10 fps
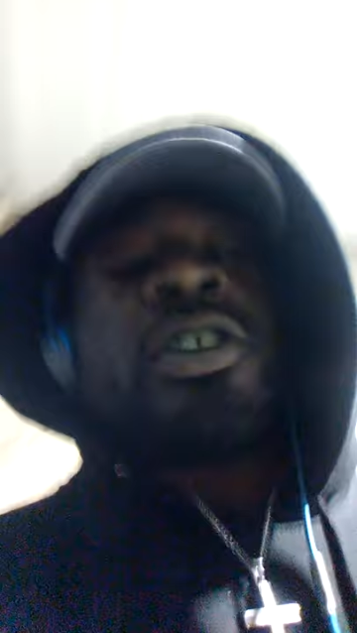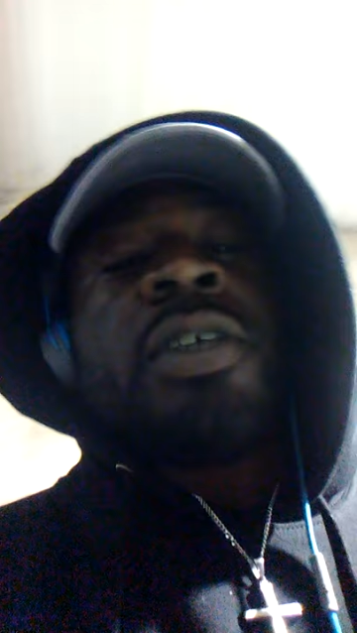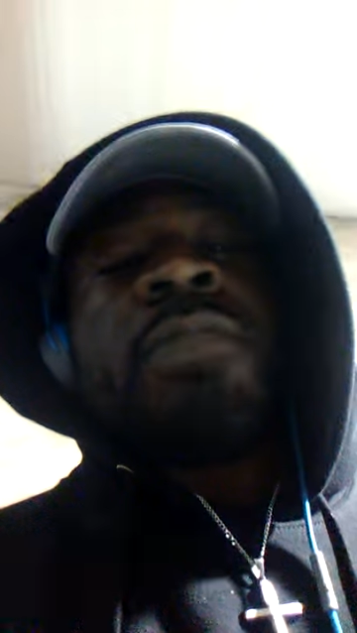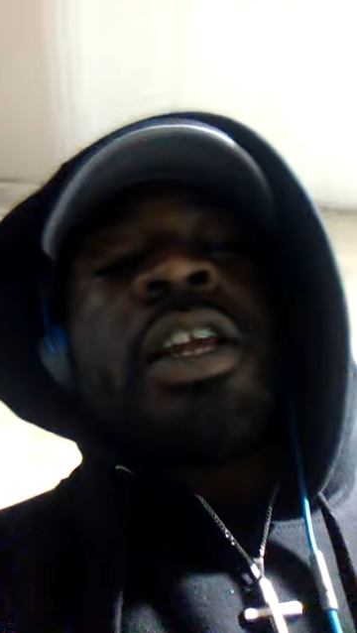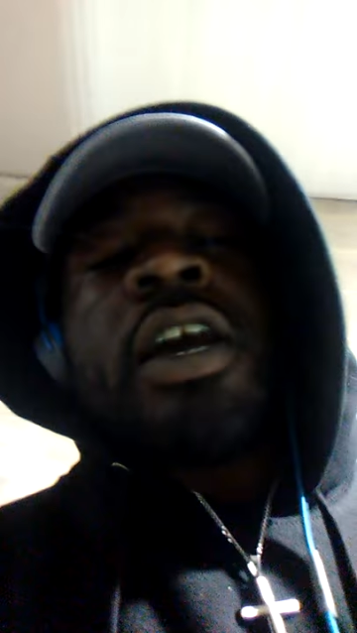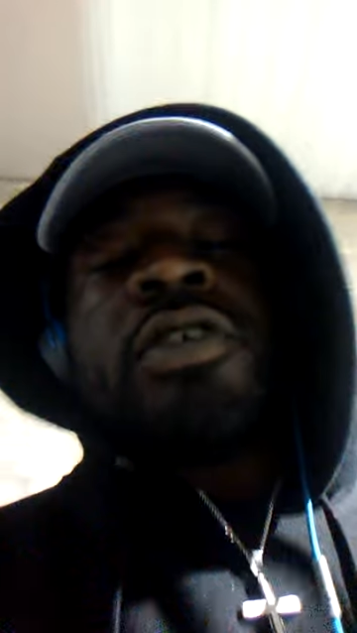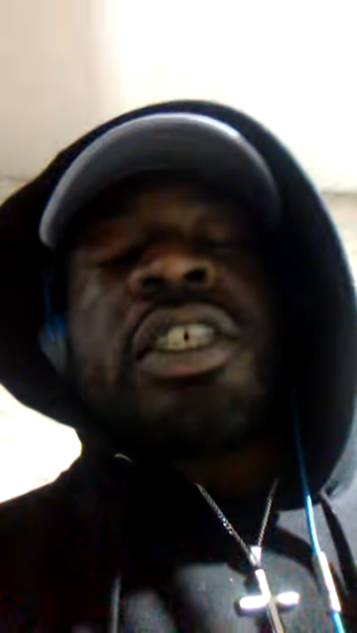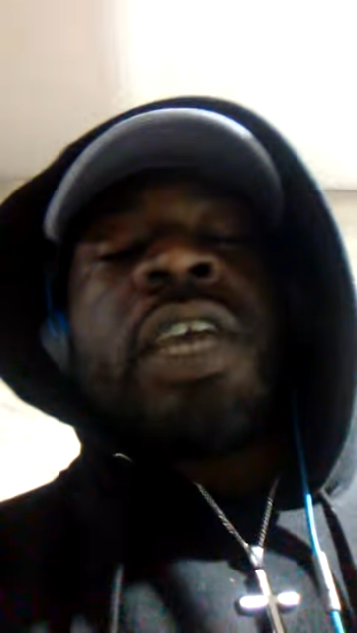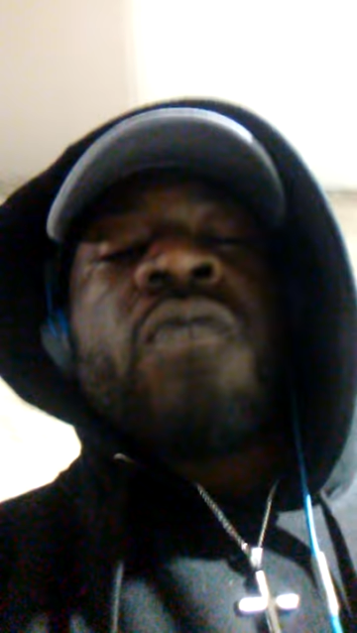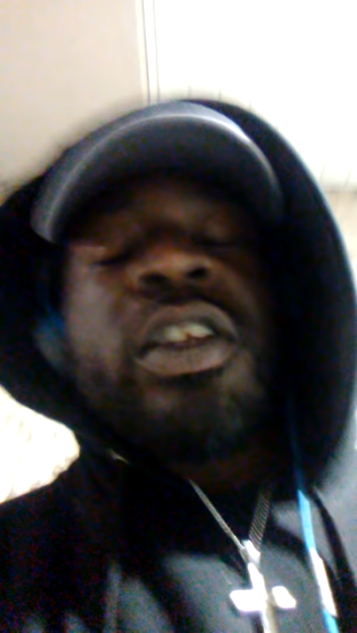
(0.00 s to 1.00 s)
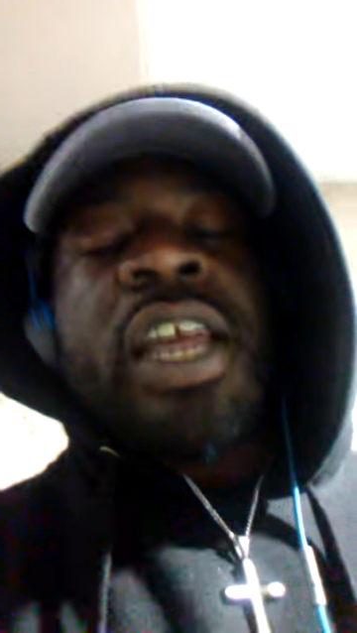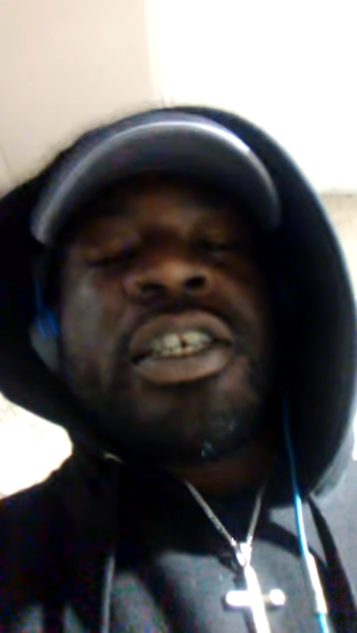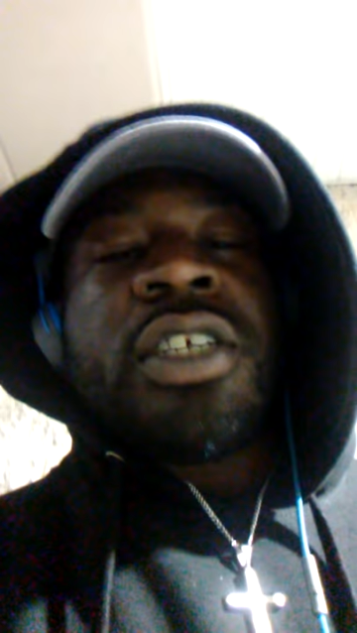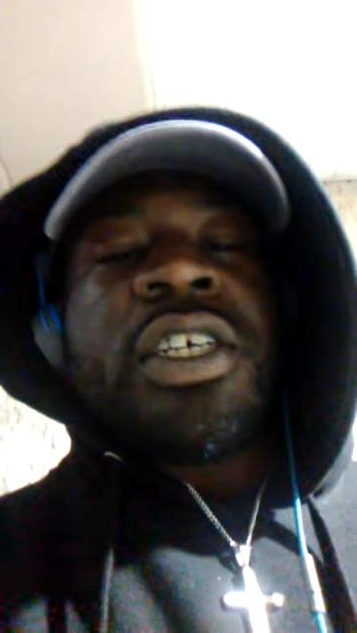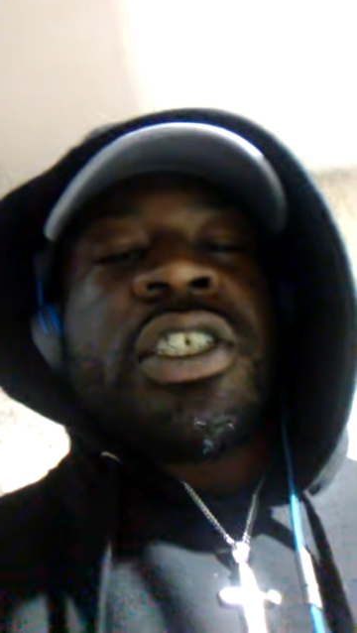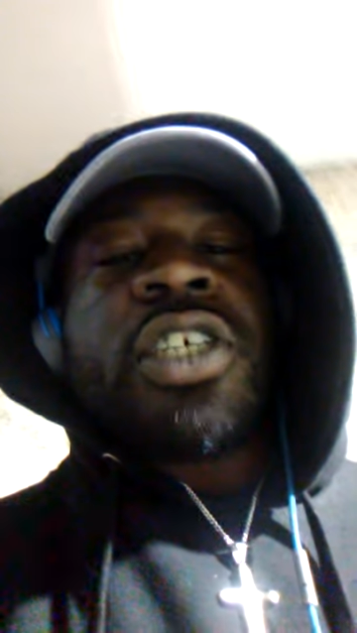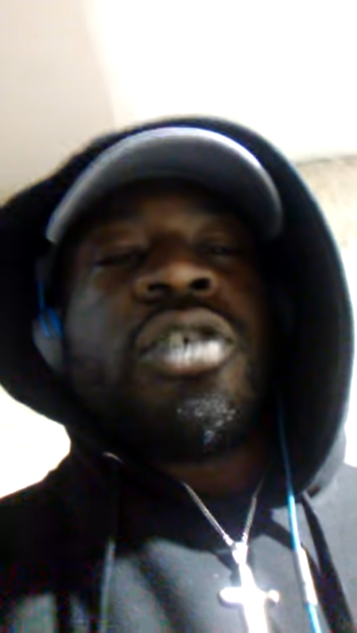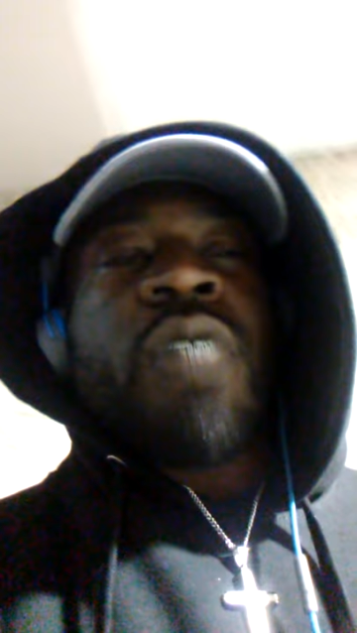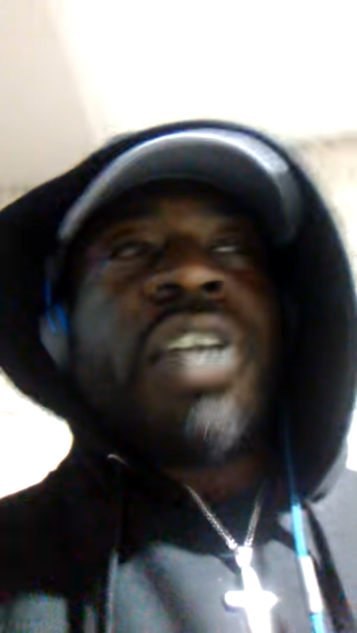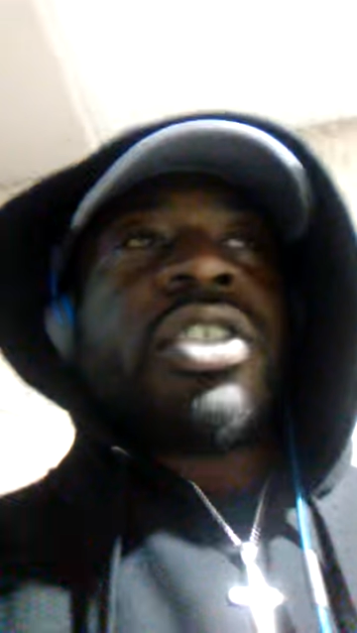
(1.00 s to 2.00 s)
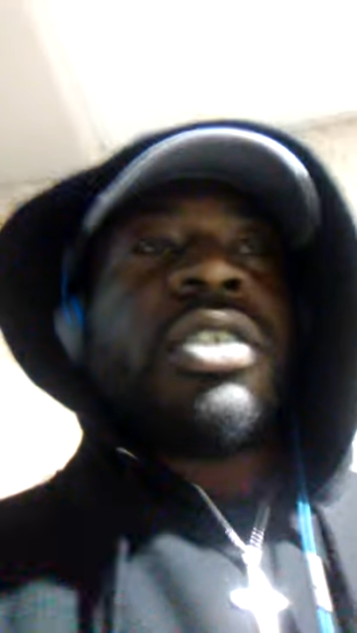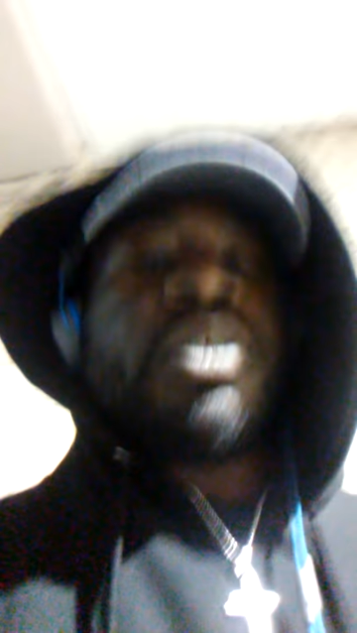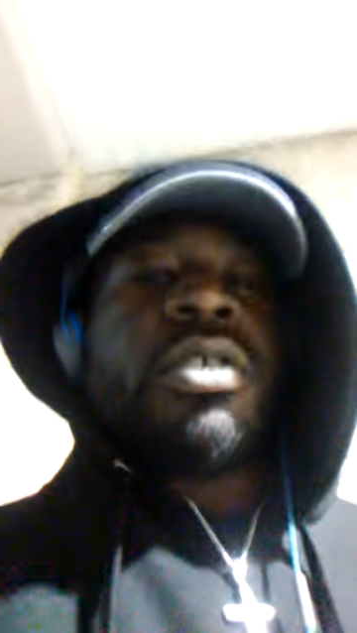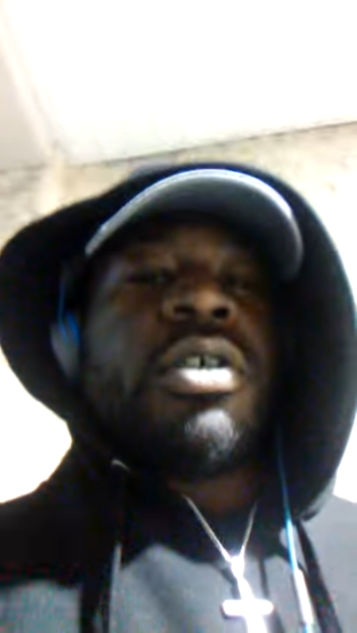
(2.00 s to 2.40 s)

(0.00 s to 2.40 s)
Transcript: something else in relation to the situation.